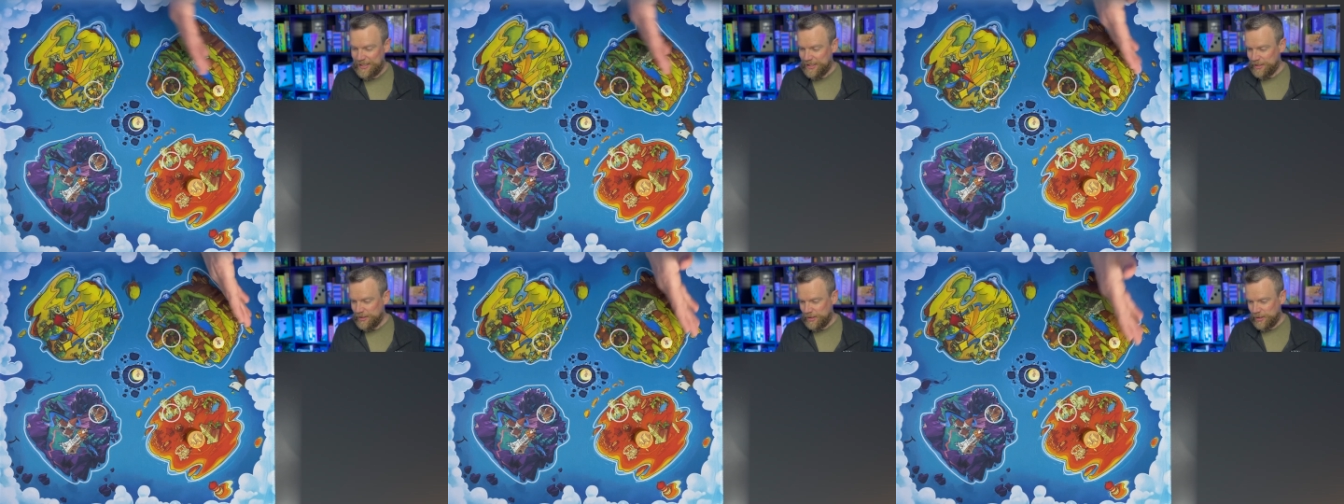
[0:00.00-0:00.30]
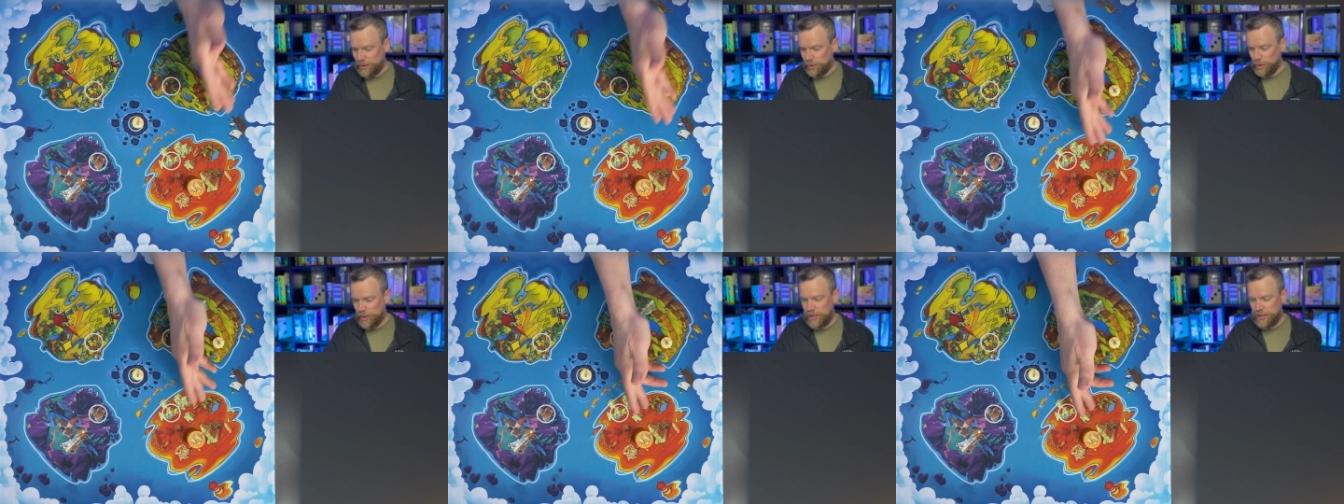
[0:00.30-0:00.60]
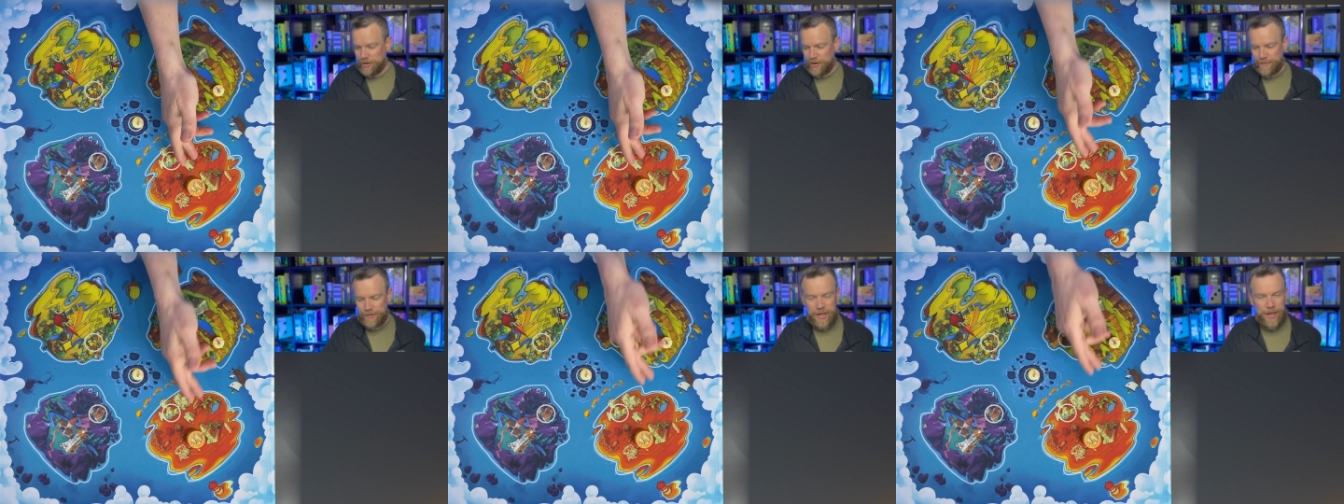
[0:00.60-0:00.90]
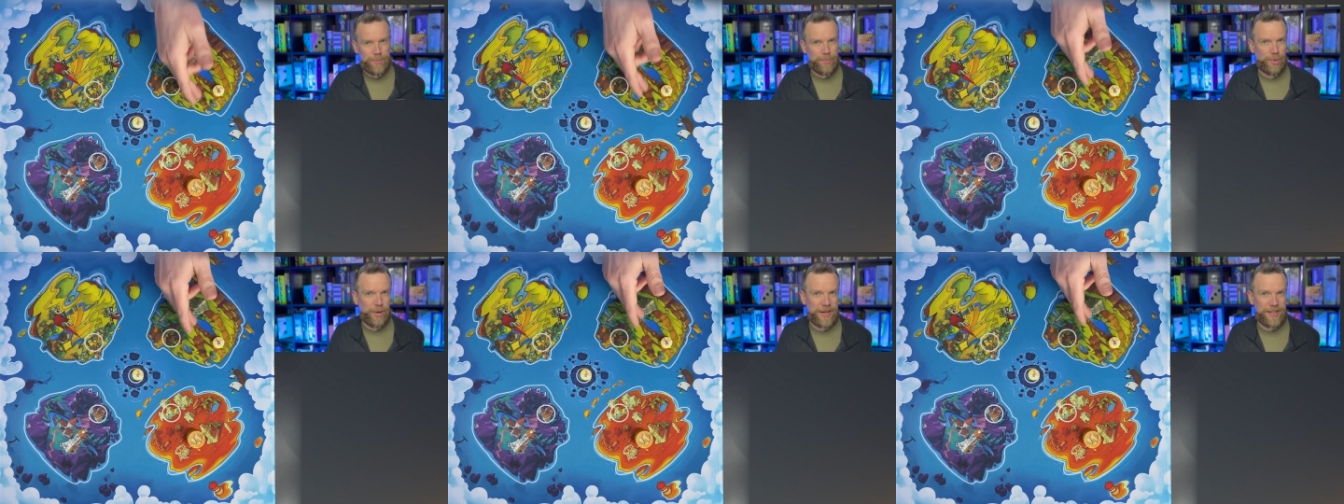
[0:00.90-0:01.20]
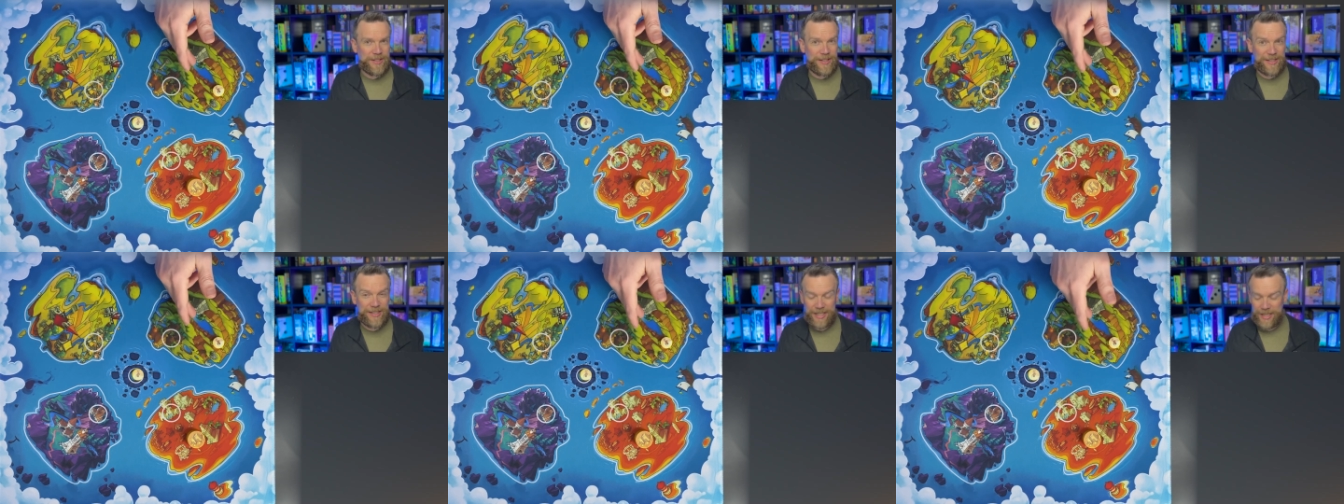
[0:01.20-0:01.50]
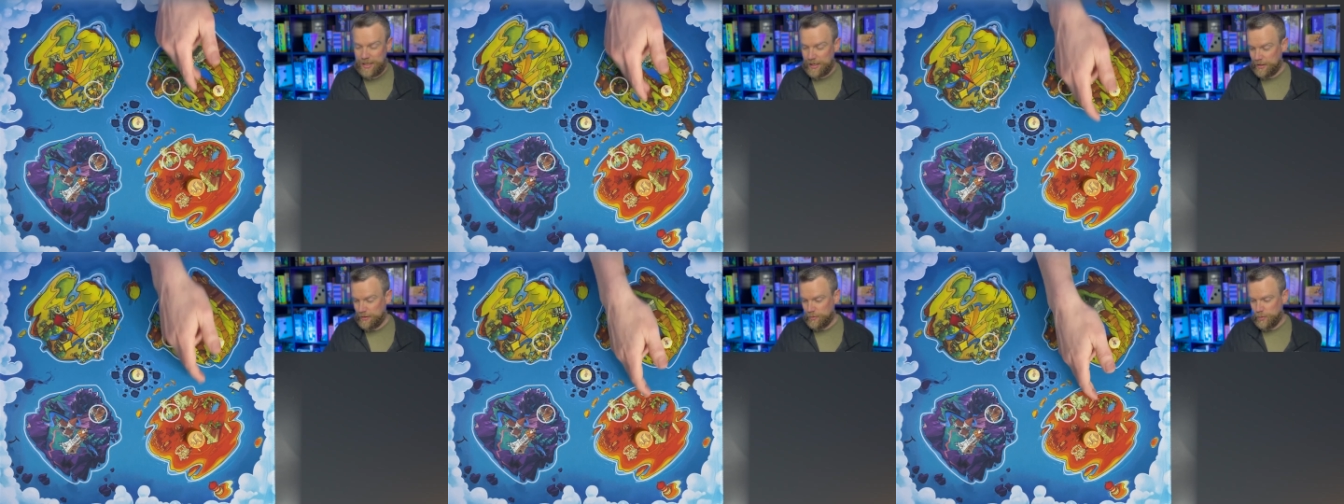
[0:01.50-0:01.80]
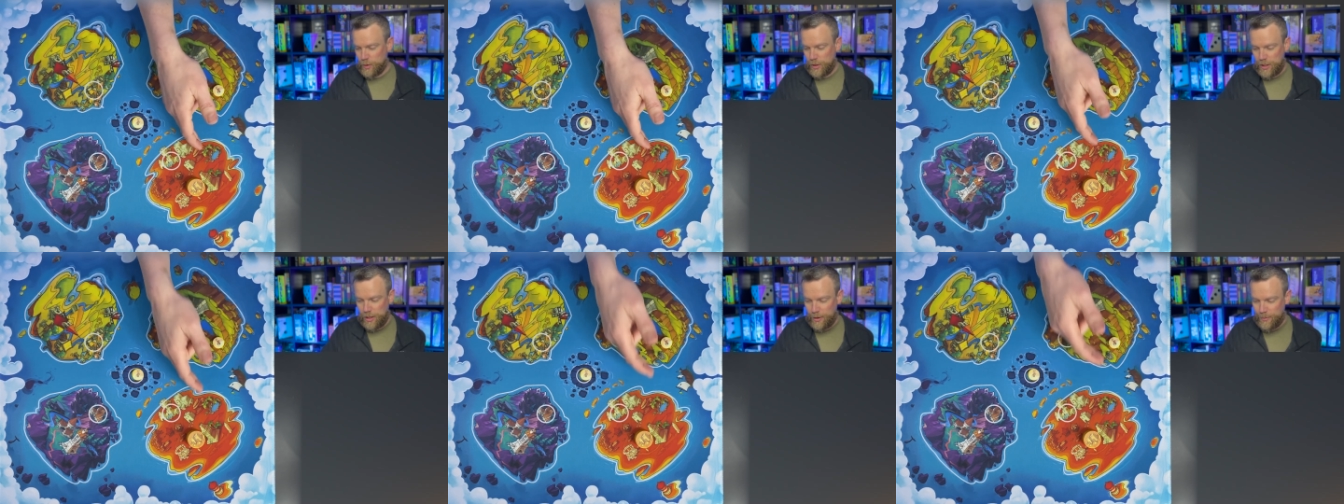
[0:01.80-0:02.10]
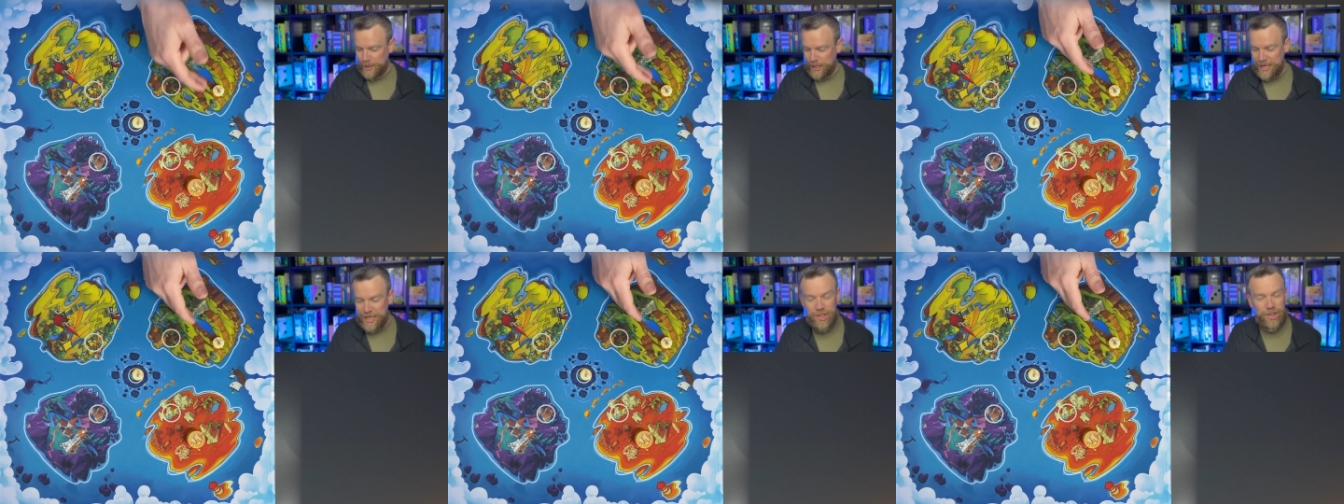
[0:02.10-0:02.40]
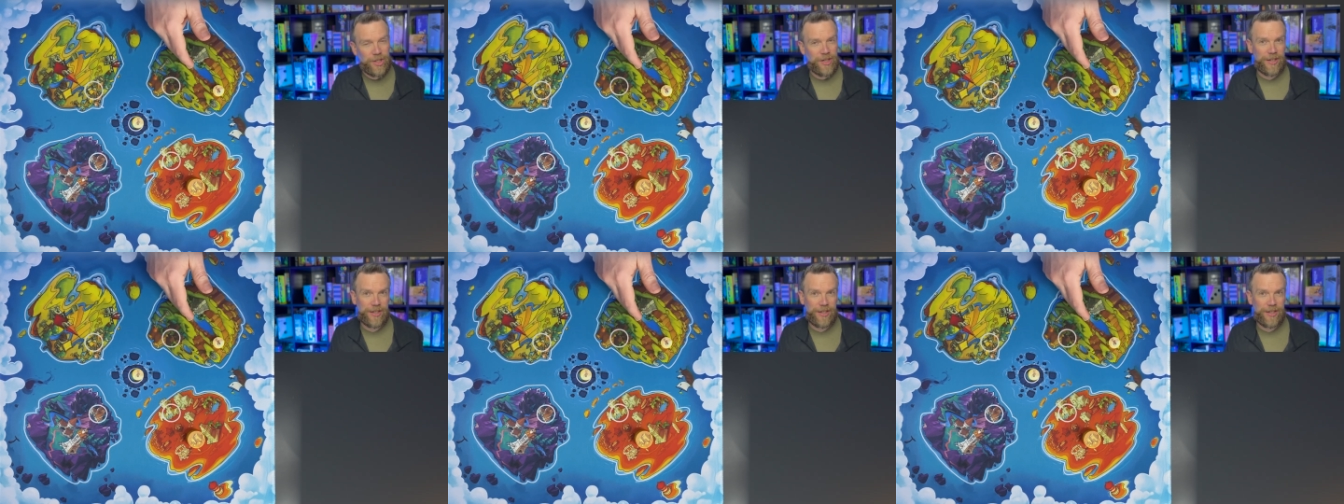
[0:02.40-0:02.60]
So here I've got presence and domination